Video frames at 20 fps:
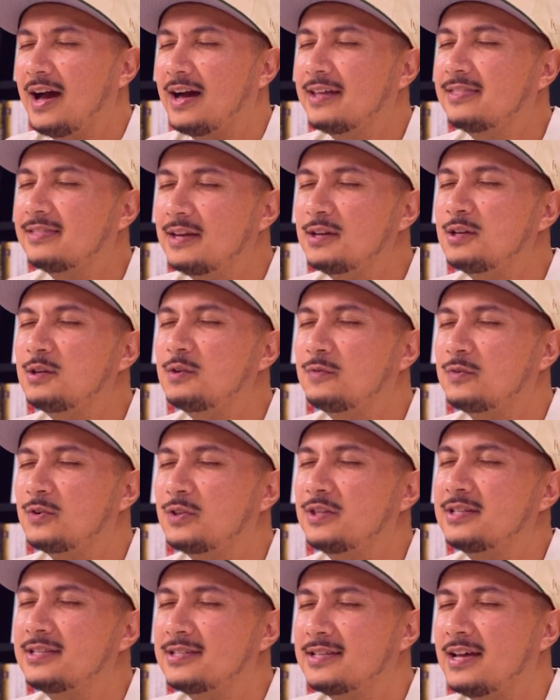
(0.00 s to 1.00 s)
I thank you for
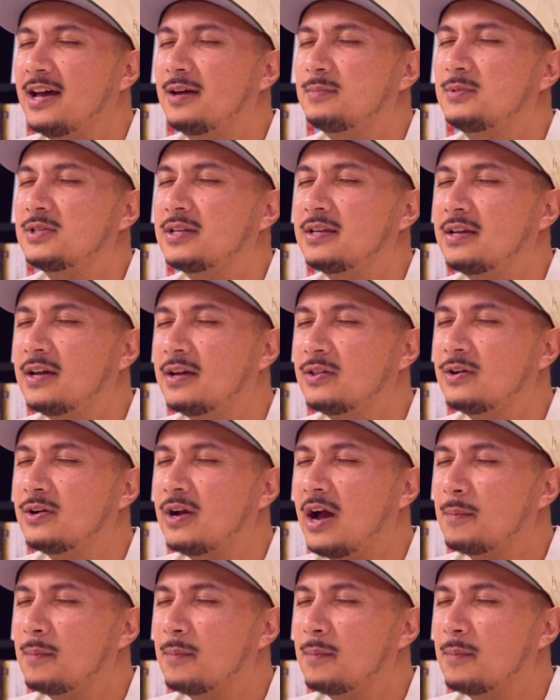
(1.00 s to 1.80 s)
this time together.